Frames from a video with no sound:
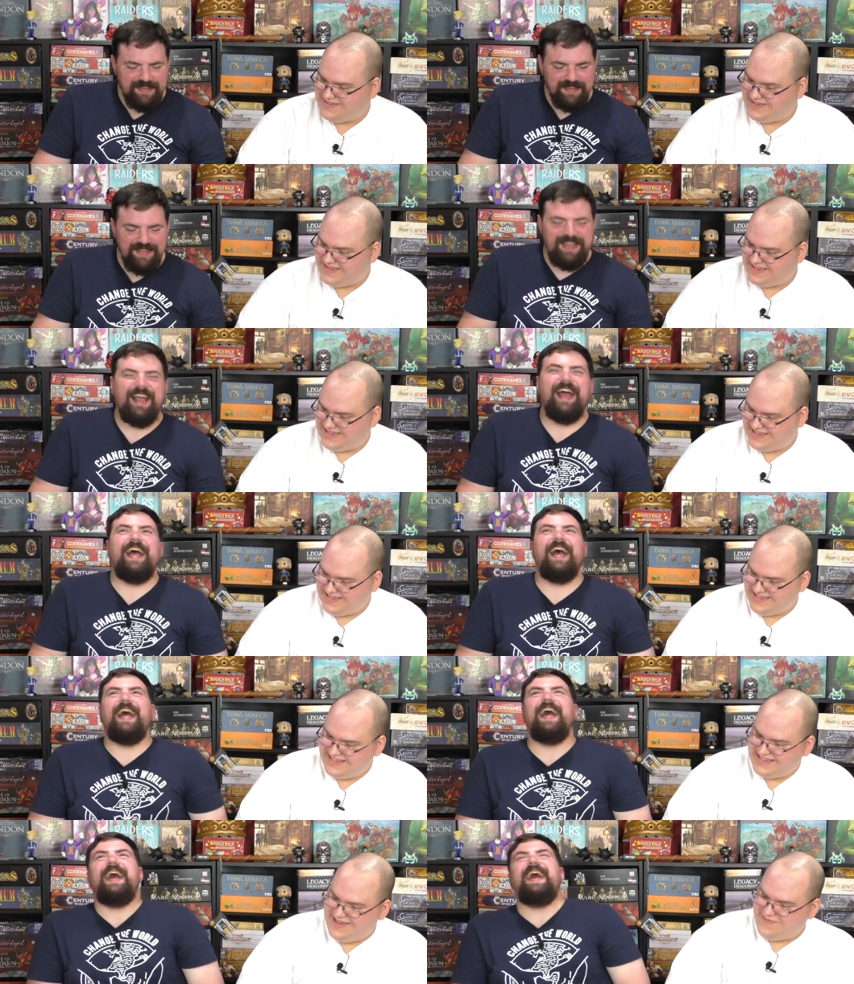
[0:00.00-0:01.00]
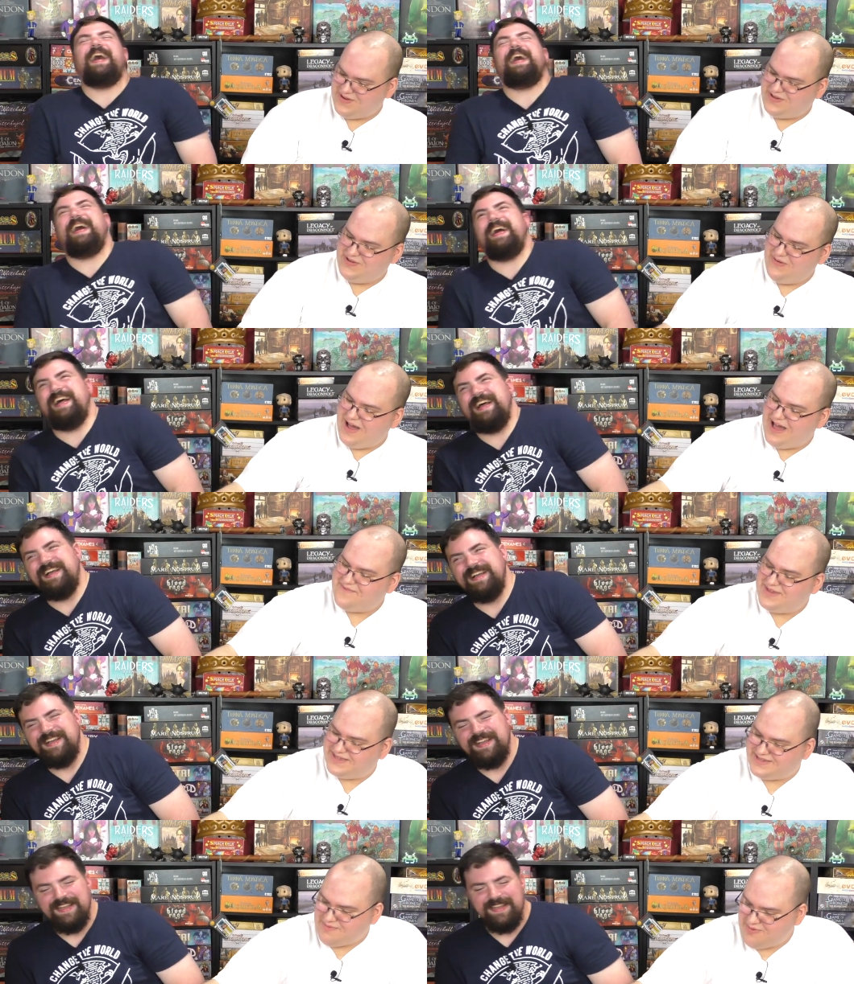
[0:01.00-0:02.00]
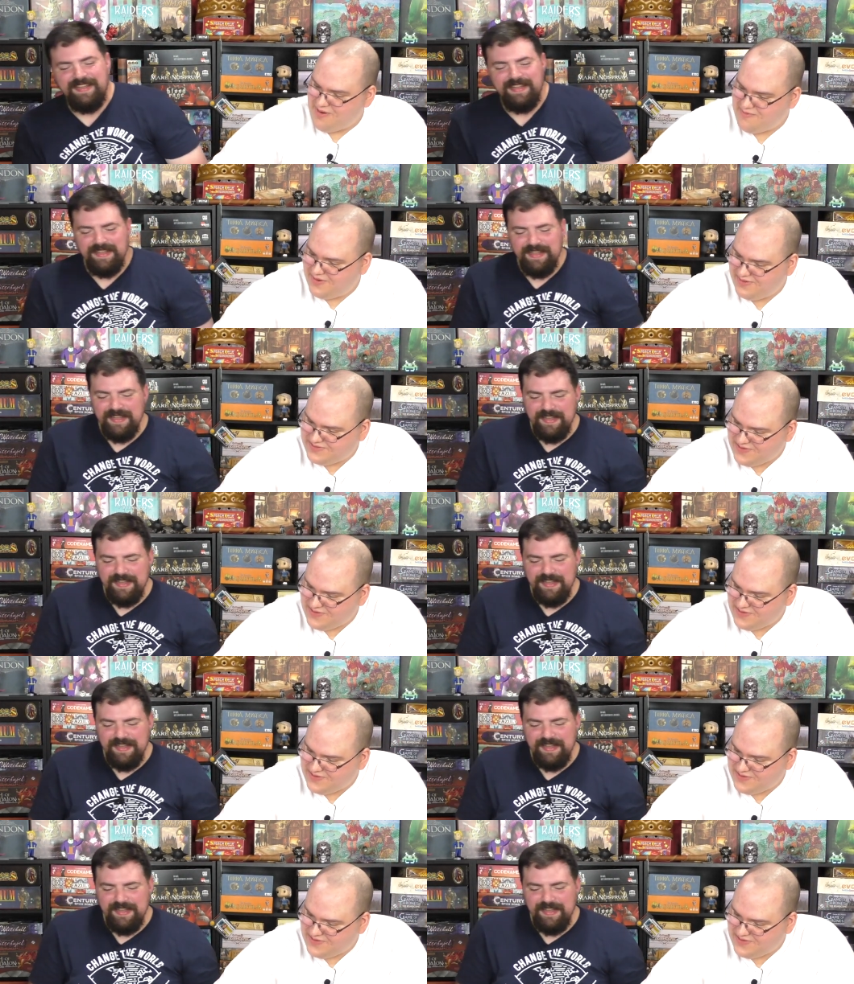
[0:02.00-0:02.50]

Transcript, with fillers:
Speaker 1: Uh-huh. If you're too obvious, your promo is